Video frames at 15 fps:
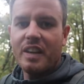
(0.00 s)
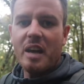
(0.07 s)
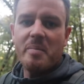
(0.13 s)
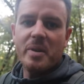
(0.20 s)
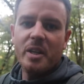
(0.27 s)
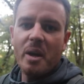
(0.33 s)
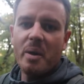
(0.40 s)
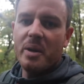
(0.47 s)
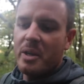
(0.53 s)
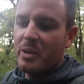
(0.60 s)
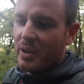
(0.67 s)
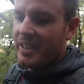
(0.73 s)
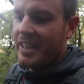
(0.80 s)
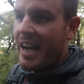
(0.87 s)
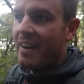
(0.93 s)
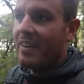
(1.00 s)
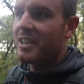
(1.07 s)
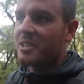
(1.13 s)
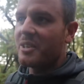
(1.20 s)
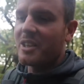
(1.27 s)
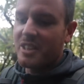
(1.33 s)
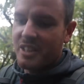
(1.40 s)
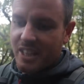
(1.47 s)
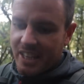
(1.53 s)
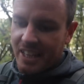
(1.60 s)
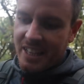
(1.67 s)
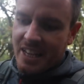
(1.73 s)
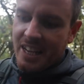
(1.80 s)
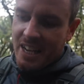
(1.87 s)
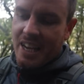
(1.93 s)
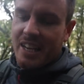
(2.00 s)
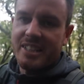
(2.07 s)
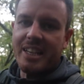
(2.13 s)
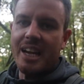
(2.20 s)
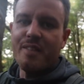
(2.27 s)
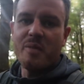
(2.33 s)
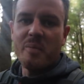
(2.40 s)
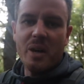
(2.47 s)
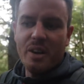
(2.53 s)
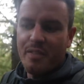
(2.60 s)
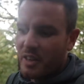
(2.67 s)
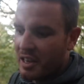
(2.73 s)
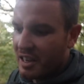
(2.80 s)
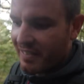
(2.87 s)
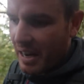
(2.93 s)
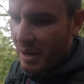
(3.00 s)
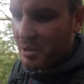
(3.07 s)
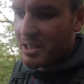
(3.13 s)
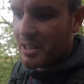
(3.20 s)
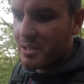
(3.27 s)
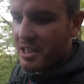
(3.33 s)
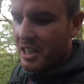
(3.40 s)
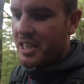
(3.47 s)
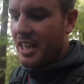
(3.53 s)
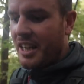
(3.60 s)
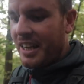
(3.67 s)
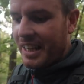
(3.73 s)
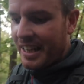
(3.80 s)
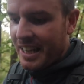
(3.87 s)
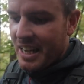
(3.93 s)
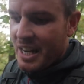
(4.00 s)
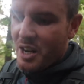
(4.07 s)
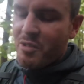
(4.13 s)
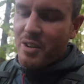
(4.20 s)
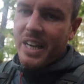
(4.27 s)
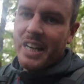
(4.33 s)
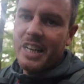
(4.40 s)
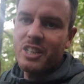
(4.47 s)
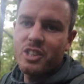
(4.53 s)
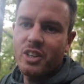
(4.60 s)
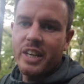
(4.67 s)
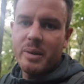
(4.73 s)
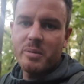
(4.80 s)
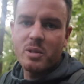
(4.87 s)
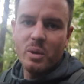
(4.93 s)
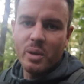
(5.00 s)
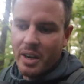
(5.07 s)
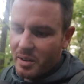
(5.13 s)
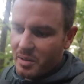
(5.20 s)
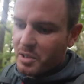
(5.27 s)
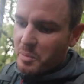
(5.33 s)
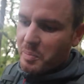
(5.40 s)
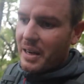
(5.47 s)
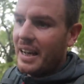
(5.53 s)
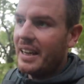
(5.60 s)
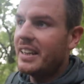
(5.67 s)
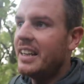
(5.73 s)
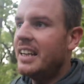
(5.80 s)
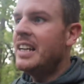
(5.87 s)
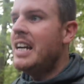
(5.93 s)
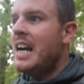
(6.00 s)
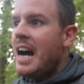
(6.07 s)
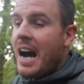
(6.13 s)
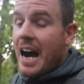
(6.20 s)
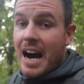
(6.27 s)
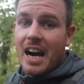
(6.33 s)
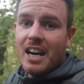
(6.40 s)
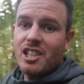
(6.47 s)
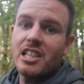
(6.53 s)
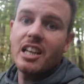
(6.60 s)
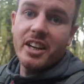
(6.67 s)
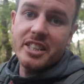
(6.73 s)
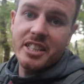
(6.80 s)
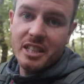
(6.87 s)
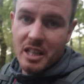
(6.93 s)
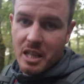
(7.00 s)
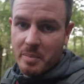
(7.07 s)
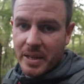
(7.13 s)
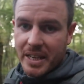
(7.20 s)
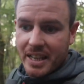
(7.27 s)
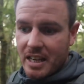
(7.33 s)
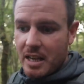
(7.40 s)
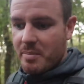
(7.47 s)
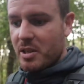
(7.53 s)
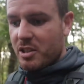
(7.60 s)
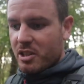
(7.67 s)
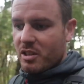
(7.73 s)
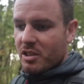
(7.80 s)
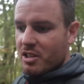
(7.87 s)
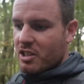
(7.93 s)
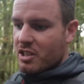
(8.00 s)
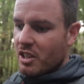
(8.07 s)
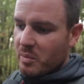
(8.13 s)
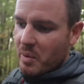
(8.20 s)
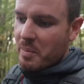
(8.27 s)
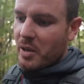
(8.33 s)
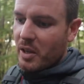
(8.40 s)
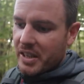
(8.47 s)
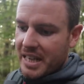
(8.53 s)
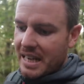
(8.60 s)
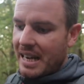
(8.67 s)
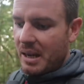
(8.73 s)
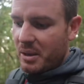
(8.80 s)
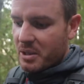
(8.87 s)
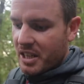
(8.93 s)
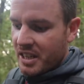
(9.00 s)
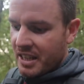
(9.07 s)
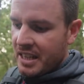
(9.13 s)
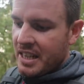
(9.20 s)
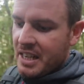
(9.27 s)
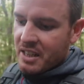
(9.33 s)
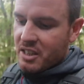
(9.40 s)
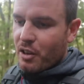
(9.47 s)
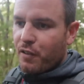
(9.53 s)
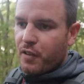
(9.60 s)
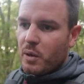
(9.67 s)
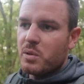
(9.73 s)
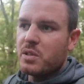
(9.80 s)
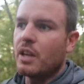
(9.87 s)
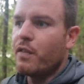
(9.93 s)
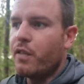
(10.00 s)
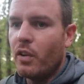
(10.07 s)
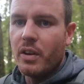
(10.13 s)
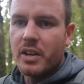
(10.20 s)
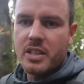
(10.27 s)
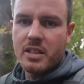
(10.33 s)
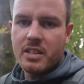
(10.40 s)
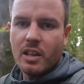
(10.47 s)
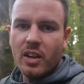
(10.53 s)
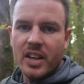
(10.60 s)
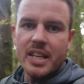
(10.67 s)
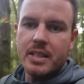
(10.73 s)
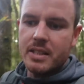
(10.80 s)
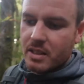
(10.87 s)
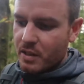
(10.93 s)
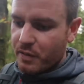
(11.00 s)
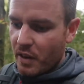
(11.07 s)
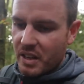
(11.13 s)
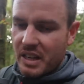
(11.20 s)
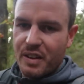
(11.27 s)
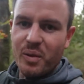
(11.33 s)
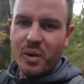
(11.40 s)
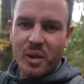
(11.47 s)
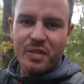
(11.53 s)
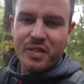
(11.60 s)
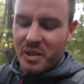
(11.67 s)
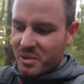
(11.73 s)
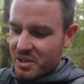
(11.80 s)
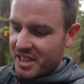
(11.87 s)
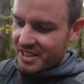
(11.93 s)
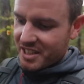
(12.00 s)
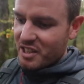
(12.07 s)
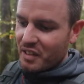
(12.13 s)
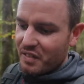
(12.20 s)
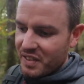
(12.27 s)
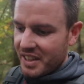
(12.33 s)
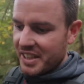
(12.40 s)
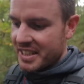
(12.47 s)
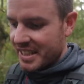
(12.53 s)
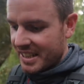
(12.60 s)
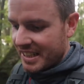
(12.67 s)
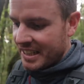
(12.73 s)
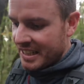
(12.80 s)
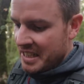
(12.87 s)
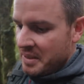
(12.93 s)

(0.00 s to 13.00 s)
for letting me know you were in the area so I could escape from work for a couple of hours. That was good. Really enjoyed it. It was all going to plan. Harsh lighting at the beginning, but as soon as the sun went beyond a cloud, diffused it for us, it's a lot easier to photograph waterfalls in soft lighting.